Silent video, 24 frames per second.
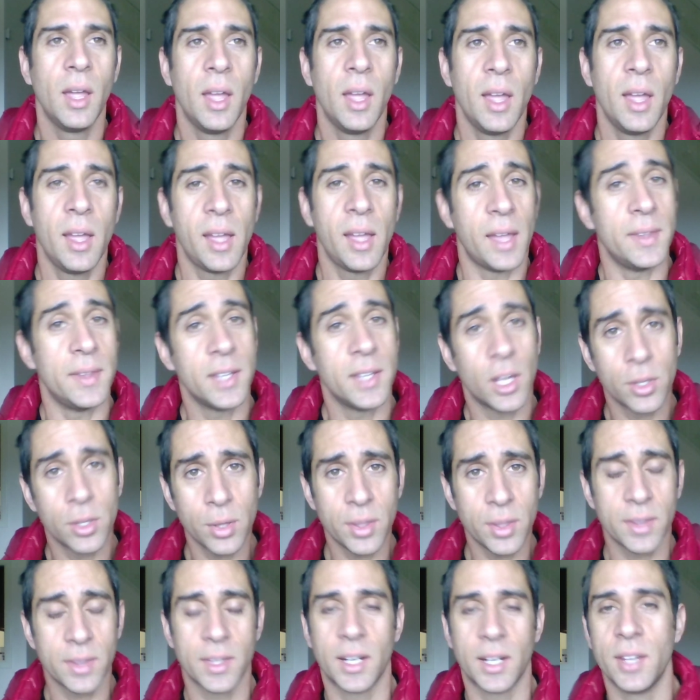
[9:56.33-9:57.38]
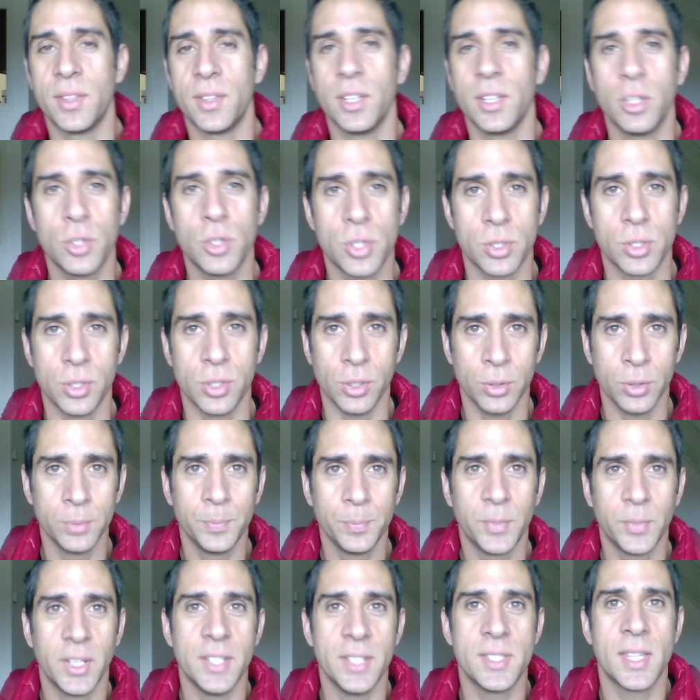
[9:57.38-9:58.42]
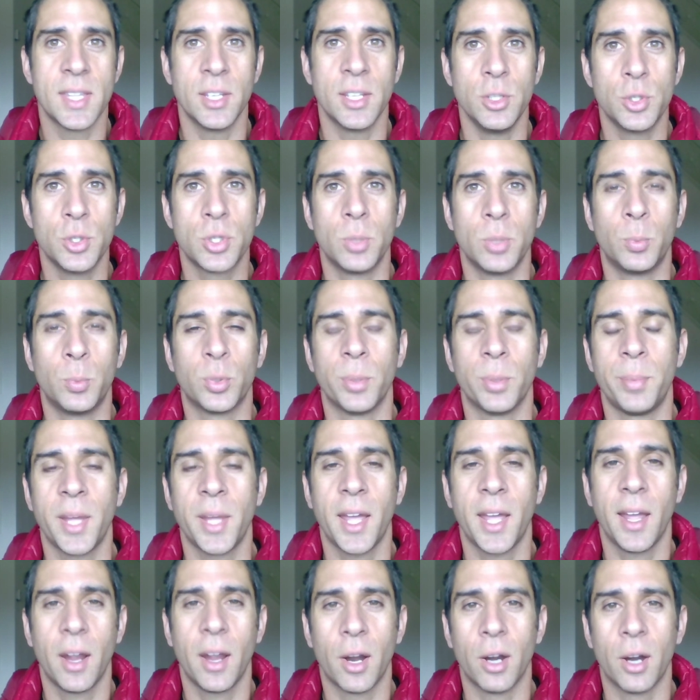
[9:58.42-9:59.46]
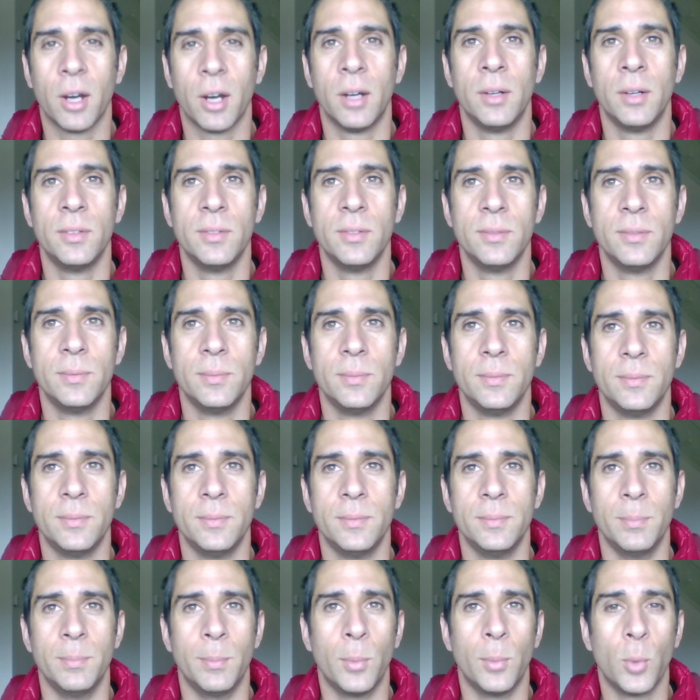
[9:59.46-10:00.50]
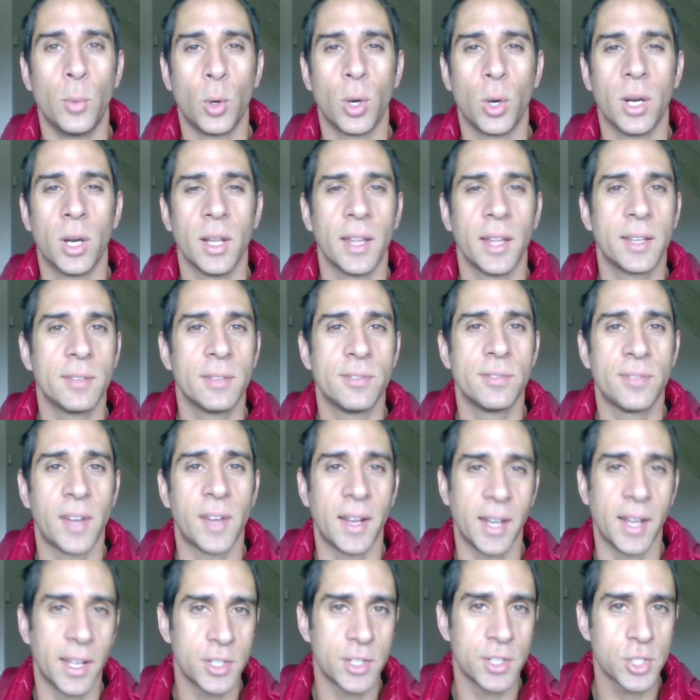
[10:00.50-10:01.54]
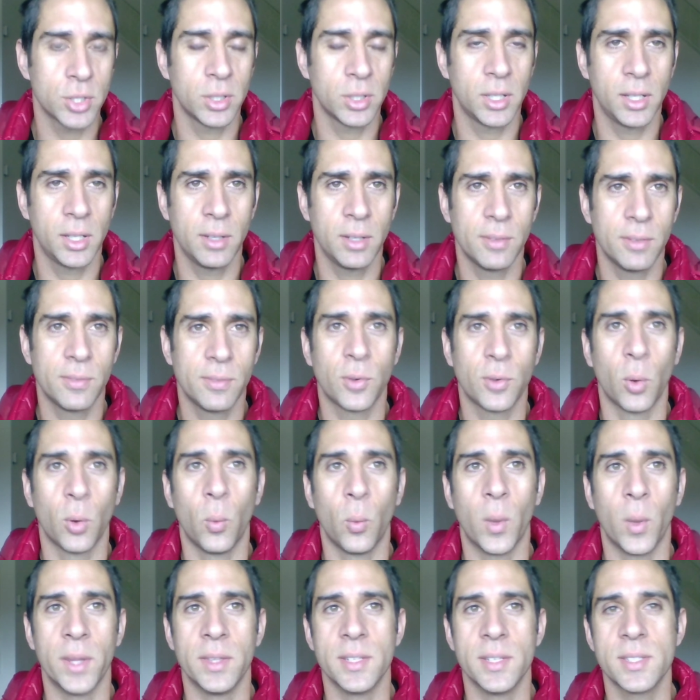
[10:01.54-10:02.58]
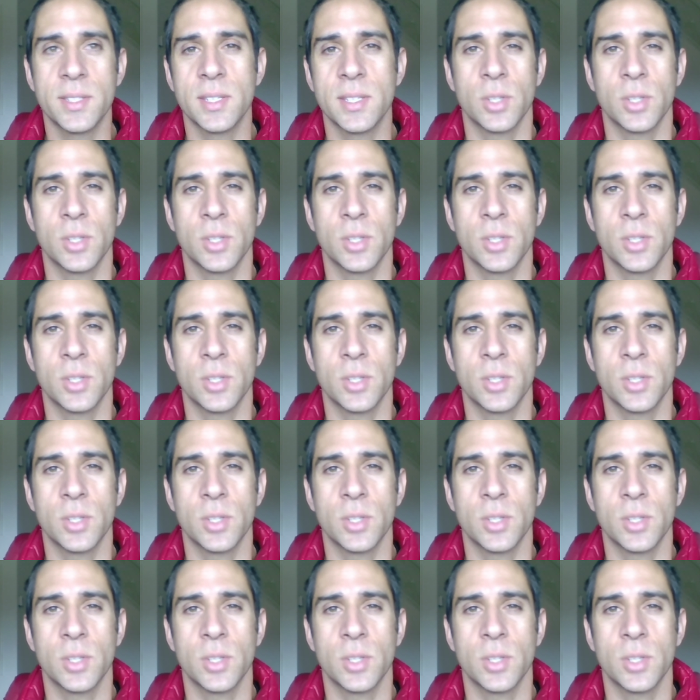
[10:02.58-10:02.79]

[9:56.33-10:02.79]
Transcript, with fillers: And the other thing that I think you should do is that you should prepare more like financially for when this is